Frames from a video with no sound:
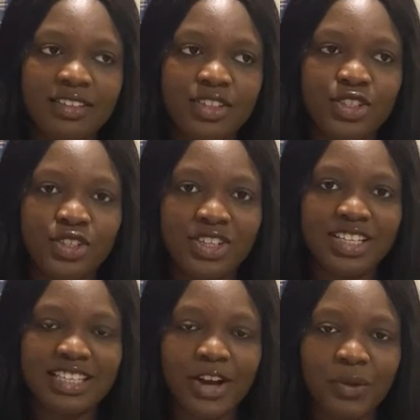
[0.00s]

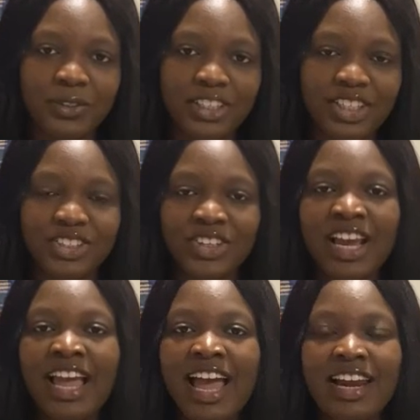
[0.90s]
students accommodation
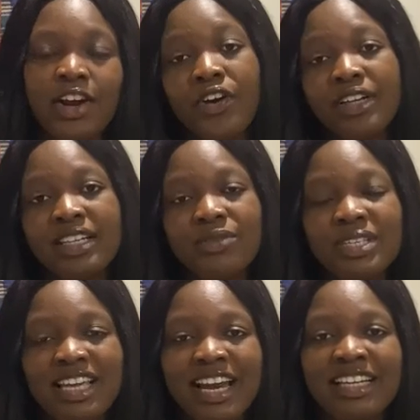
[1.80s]
and i currently
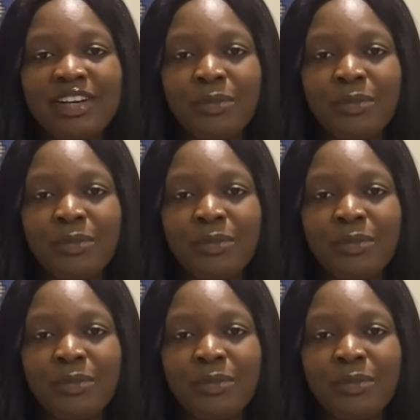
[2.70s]
reside in